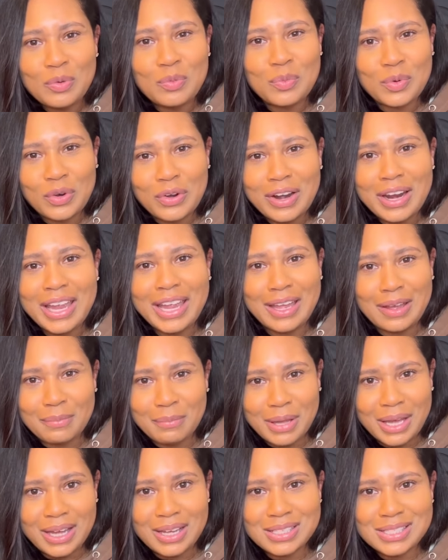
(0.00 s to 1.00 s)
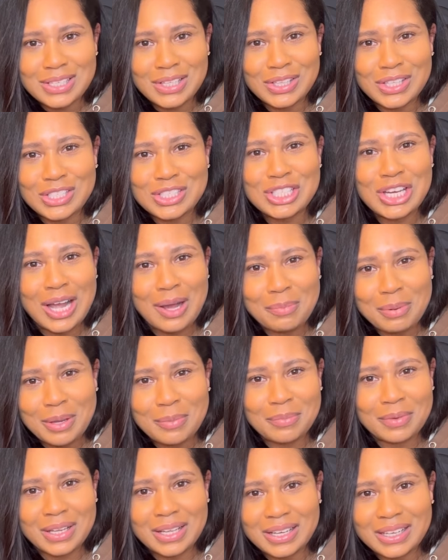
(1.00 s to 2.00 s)
more handbags on the chopping
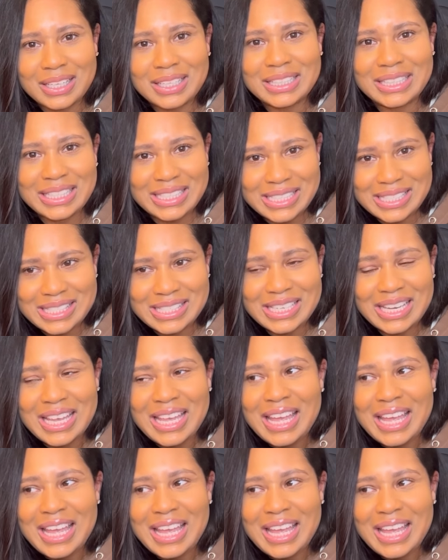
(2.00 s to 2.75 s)
block list,